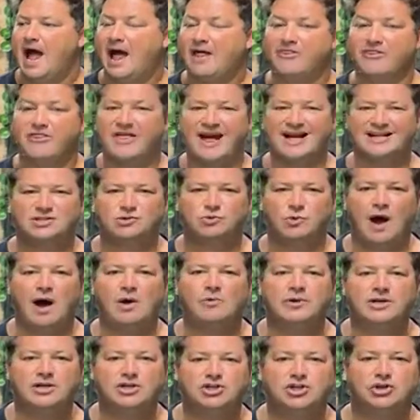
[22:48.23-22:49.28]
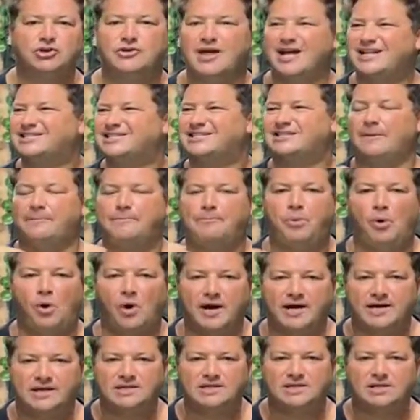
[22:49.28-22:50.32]
And that's what we do. That's the
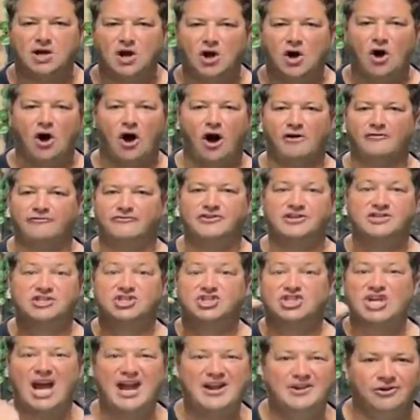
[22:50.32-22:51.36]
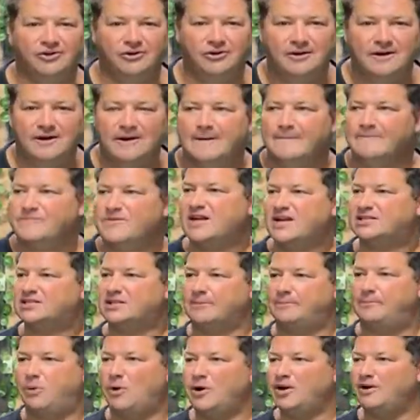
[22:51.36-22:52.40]
point of this channel. That's
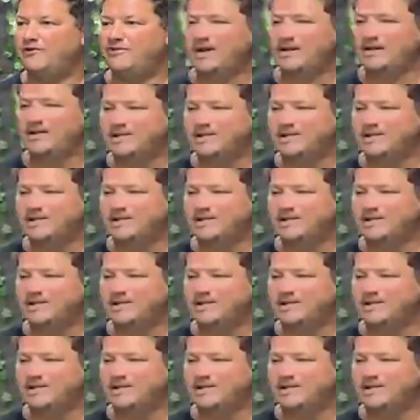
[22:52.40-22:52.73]
the point of our